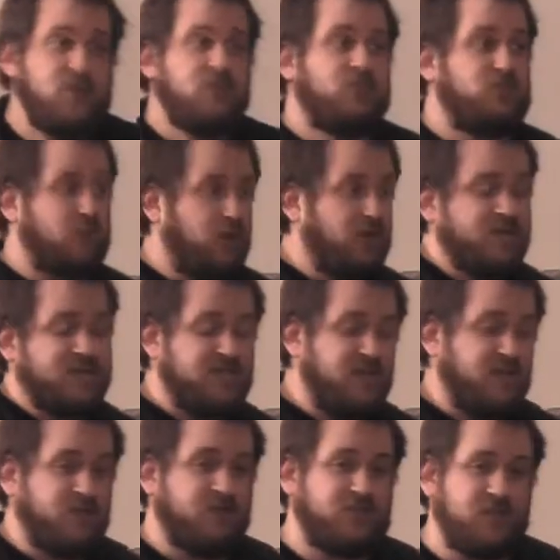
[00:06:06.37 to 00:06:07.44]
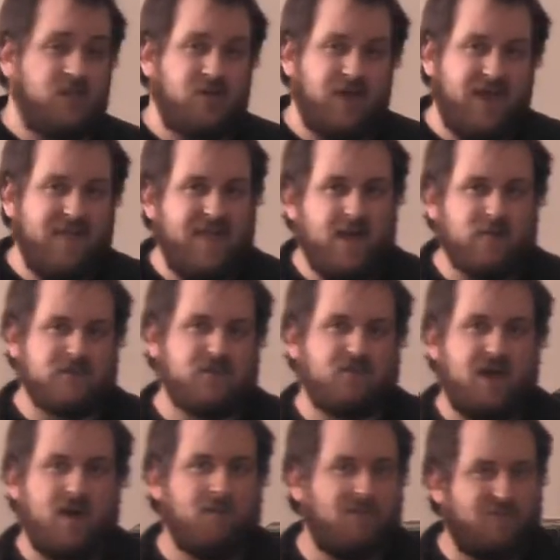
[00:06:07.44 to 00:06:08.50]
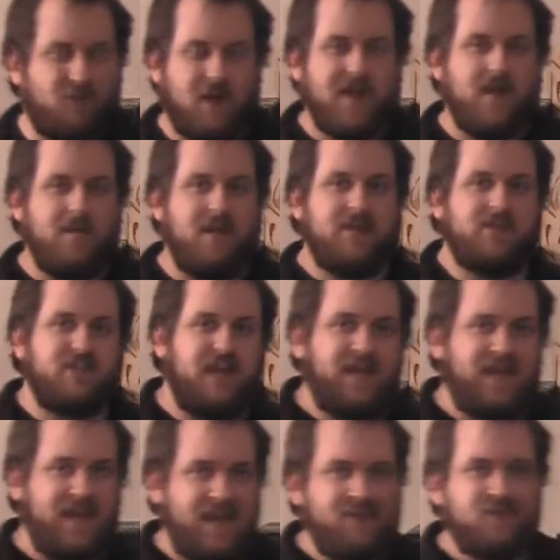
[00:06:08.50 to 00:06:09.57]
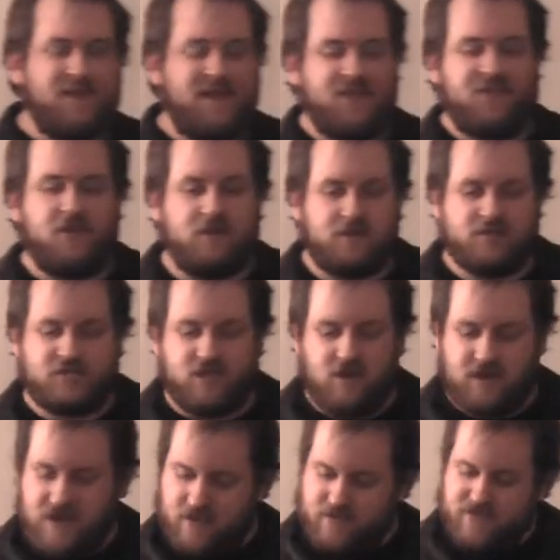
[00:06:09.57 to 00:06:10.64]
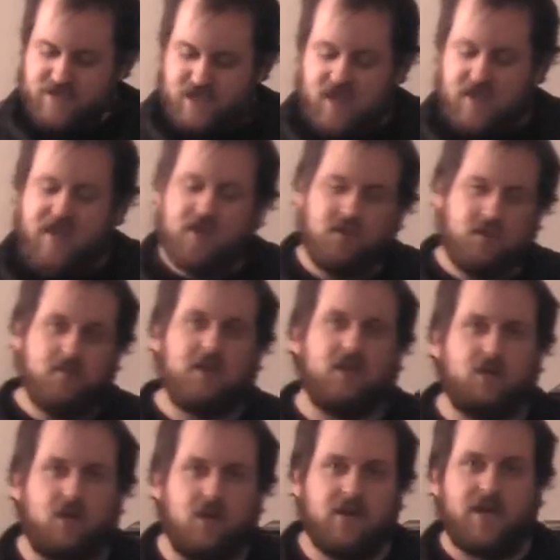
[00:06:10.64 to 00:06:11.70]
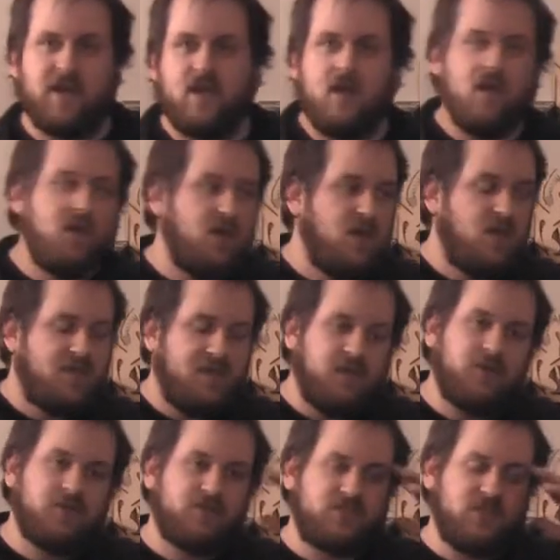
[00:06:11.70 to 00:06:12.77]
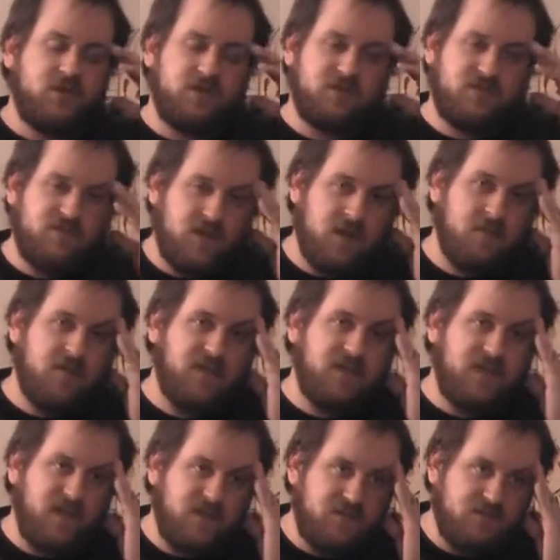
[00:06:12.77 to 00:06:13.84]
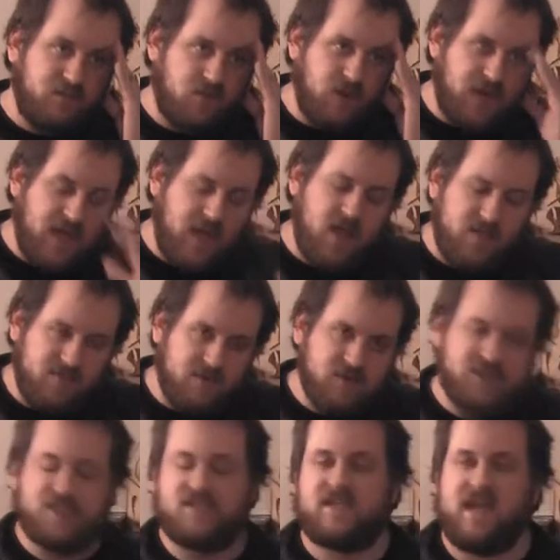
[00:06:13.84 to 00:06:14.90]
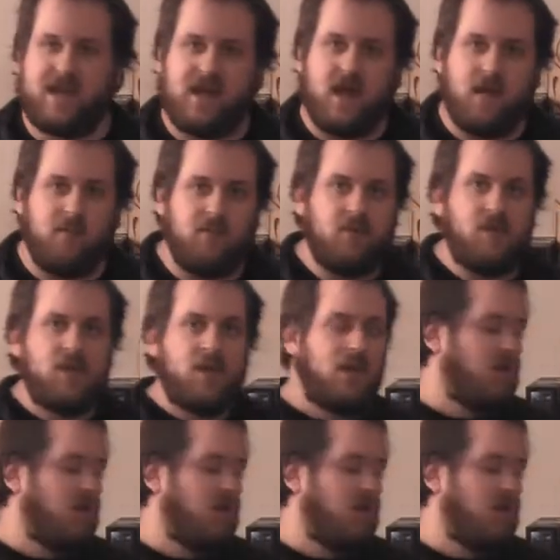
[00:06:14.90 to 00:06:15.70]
So does Thunderstone, and that was the problem. Before I got Mage Knight, and after I got Thunderstone, I was stuck here in the middle going, Thunderstone is fun, but it takes forever to set up.